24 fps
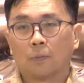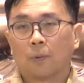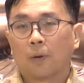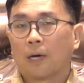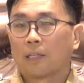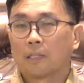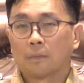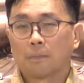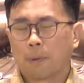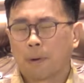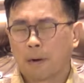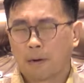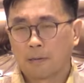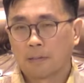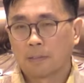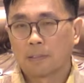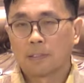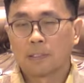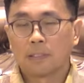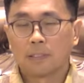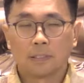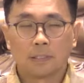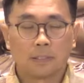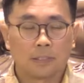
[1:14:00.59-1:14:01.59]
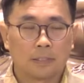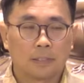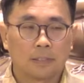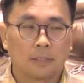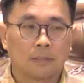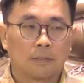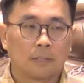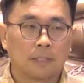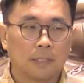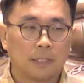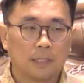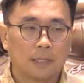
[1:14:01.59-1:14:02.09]
what are the
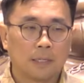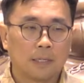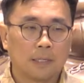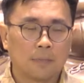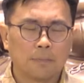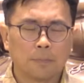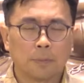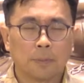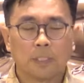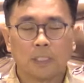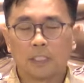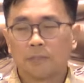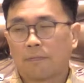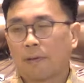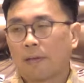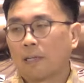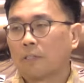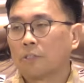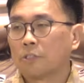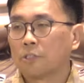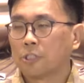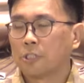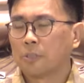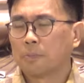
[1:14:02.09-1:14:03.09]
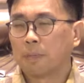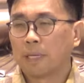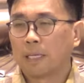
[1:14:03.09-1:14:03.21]
priorities here in Buddhist fellowship and